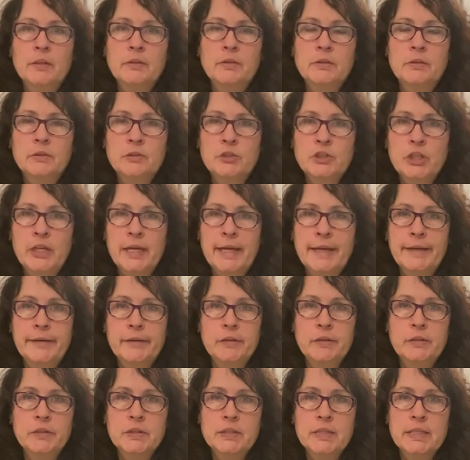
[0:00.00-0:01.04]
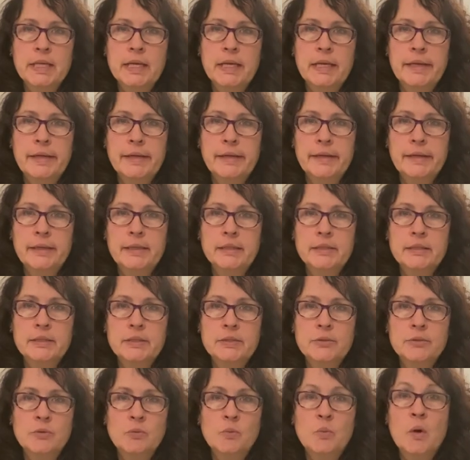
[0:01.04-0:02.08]
channels and
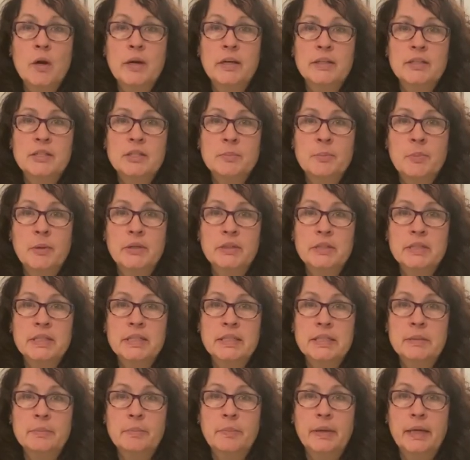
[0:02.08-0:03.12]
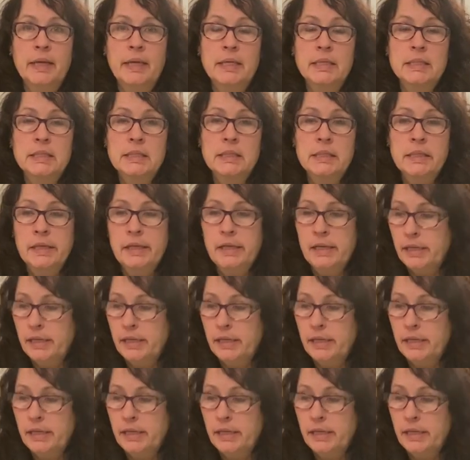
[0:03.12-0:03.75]
who wanted to participate.